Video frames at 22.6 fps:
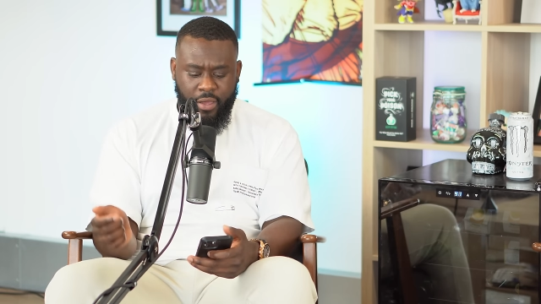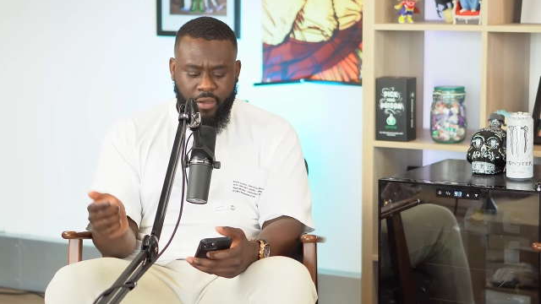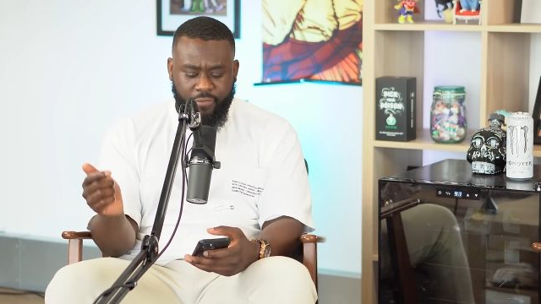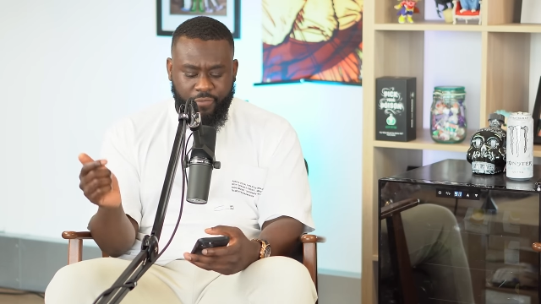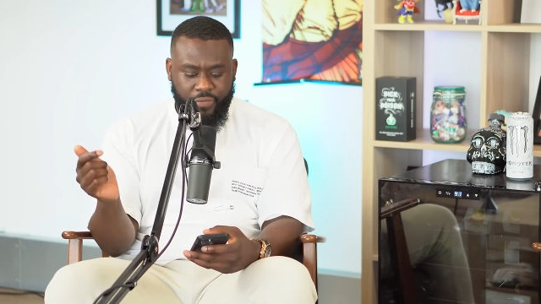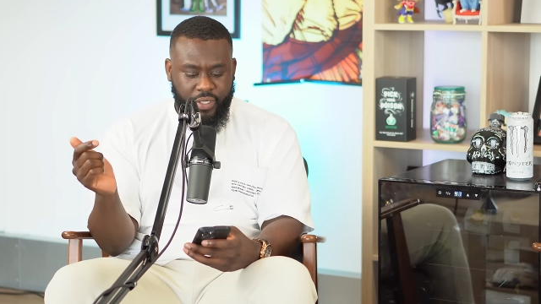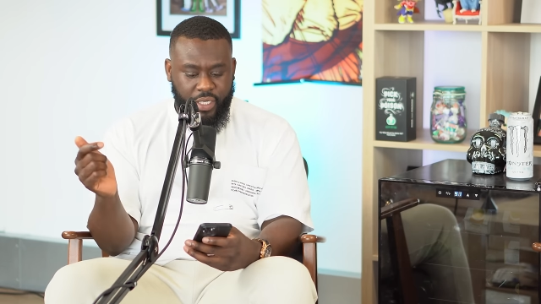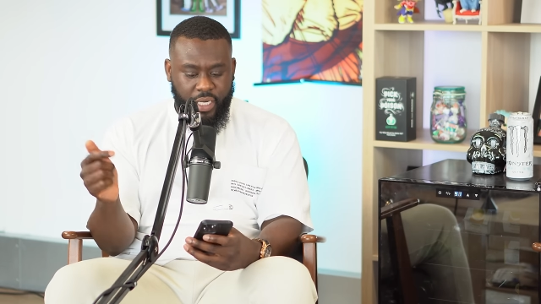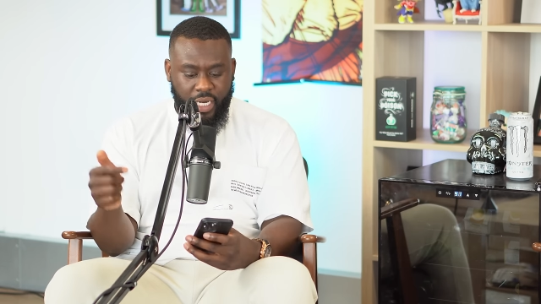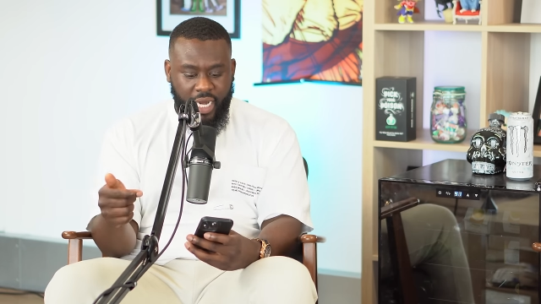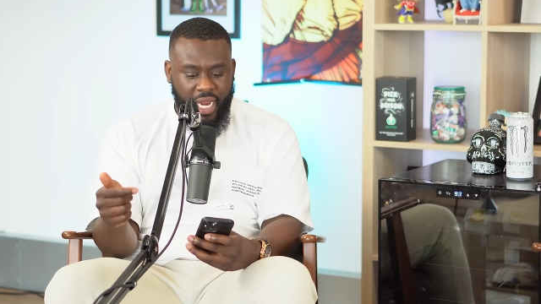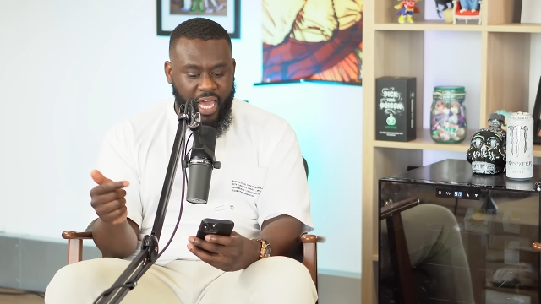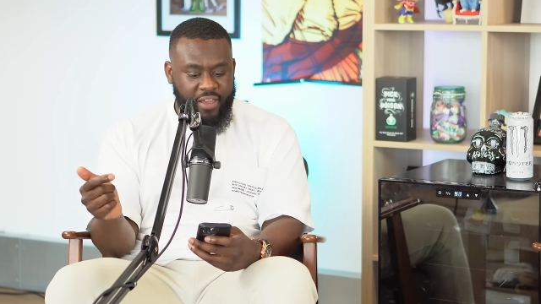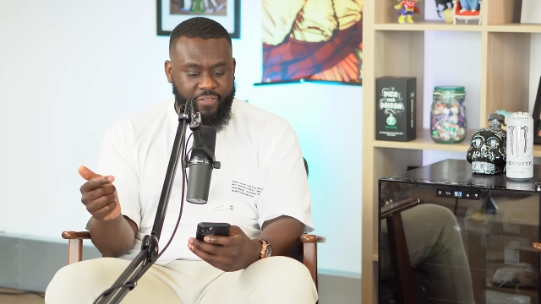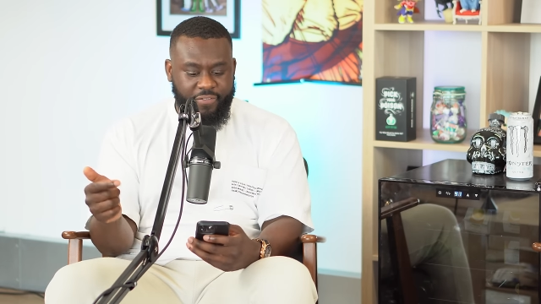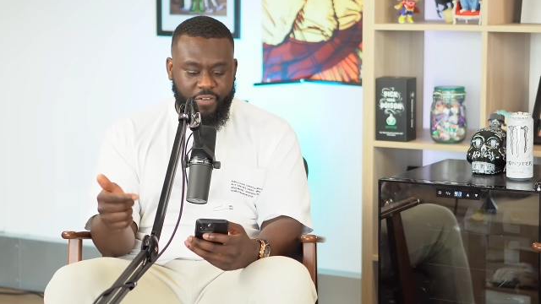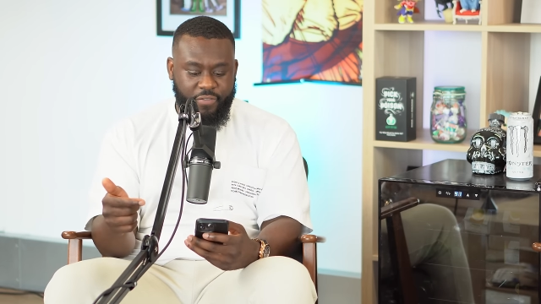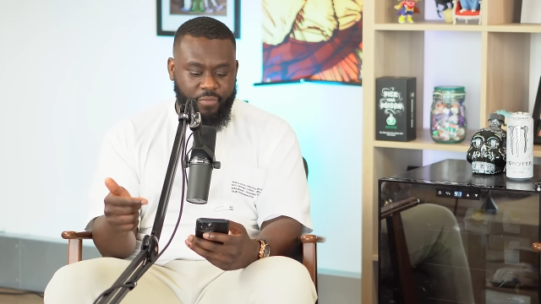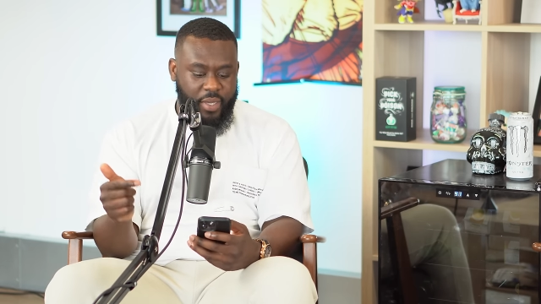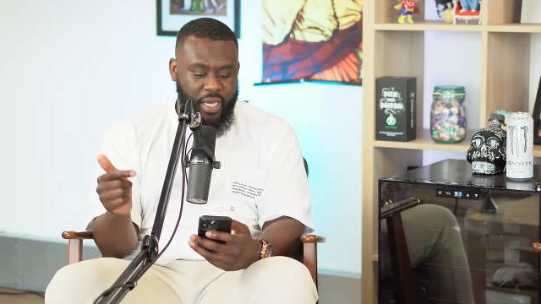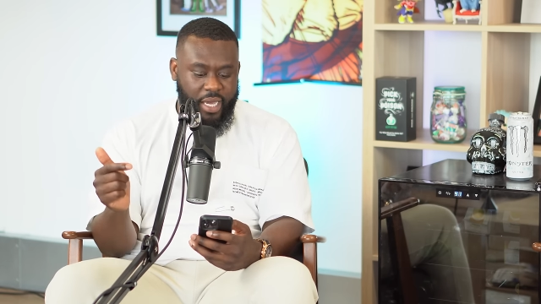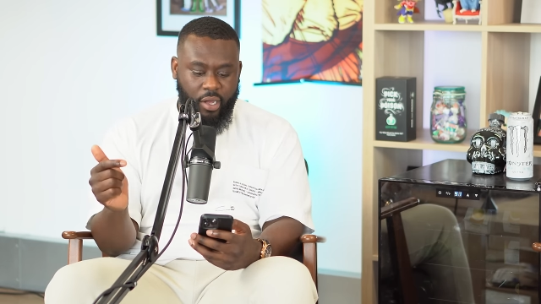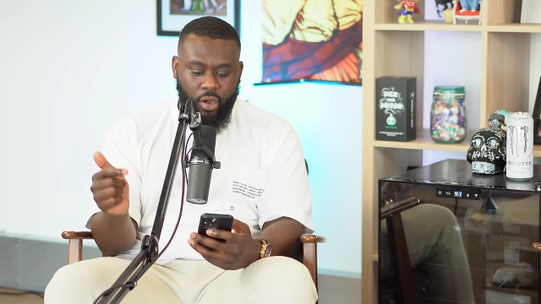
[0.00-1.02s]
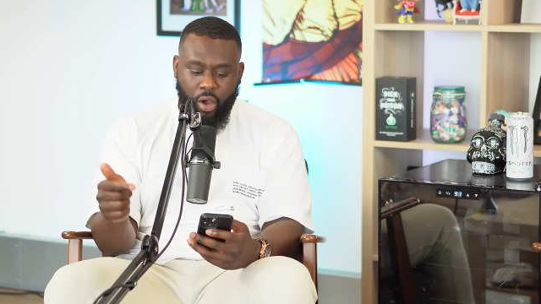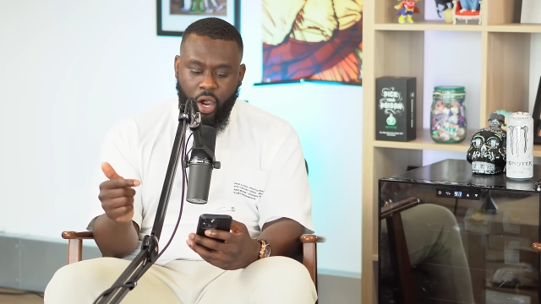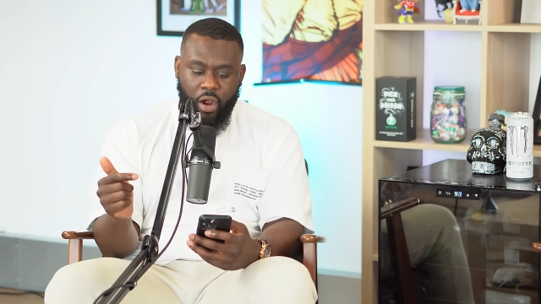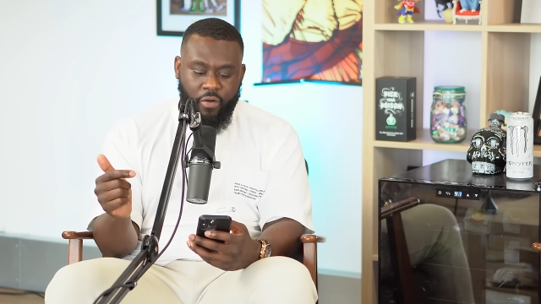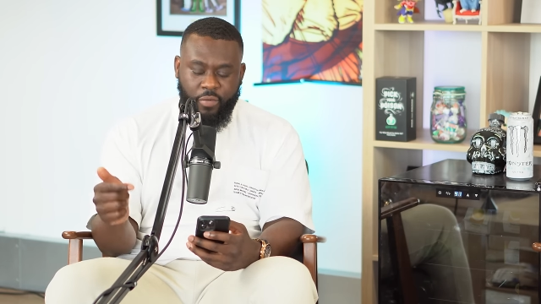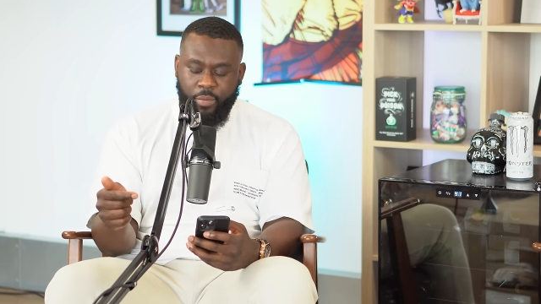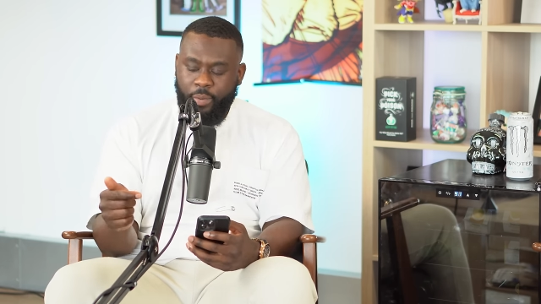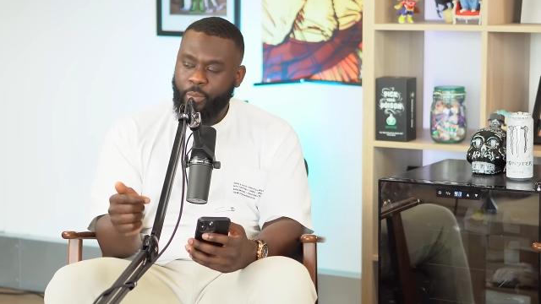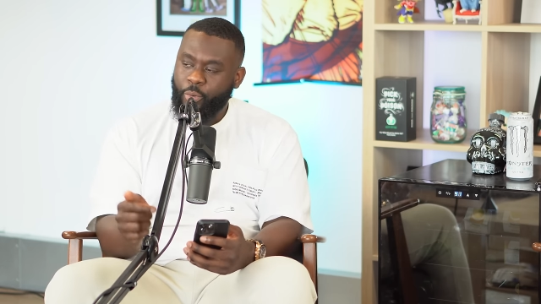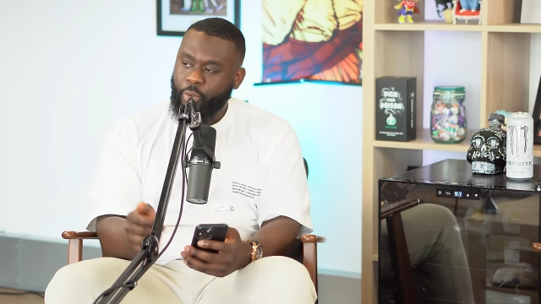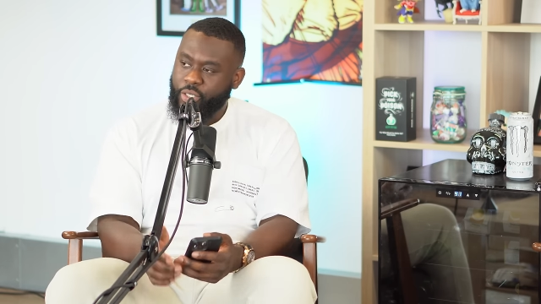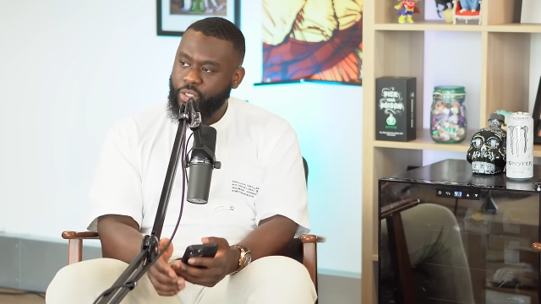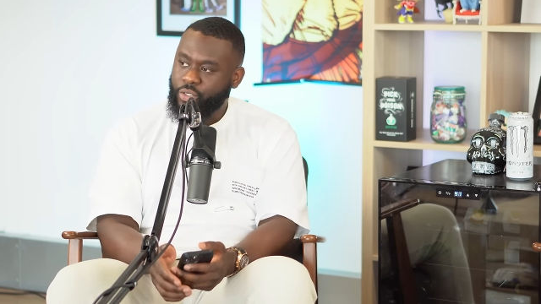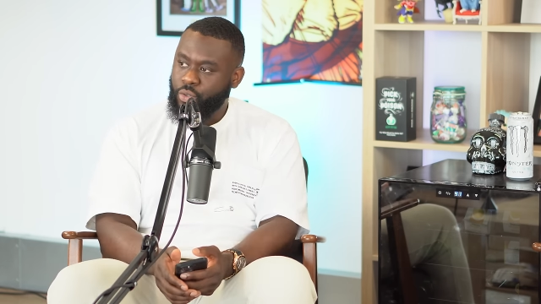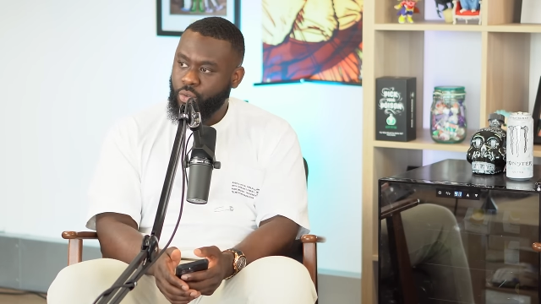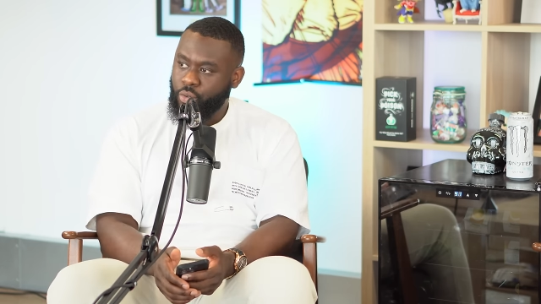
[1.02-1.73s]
For the life of me, I can't remember what it's